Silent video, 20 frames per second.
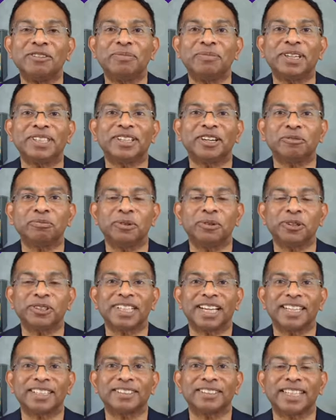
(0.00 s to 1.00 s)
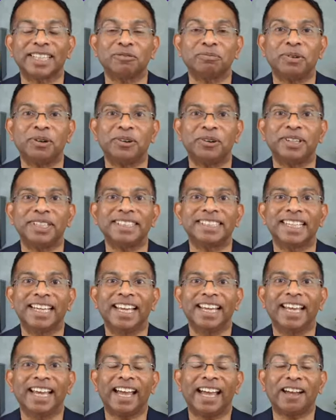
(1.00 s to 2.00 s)
Because you've got more chance of getting points
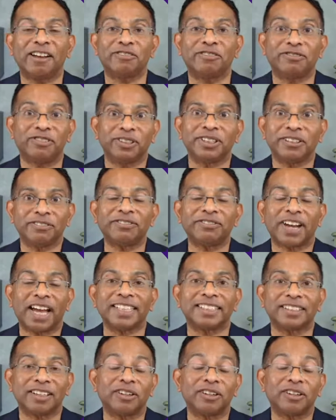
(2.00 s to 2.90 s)
for the fast.